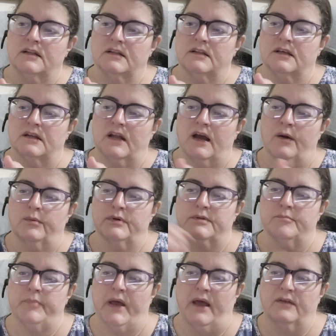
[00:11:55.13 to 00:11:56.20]
that I
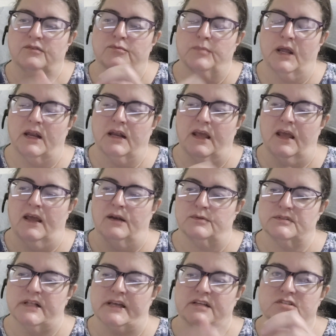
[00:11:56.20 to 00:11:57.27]
would pass from hand to hand. It
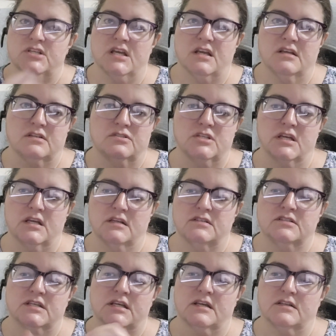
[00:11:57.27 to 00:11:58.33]
was like chink, chink,
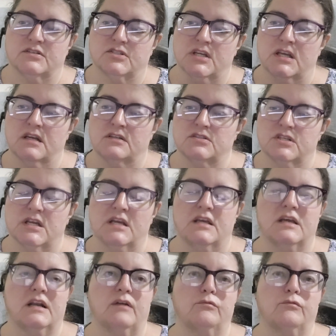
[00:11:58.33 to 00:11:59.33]
chink, chink, chink, and I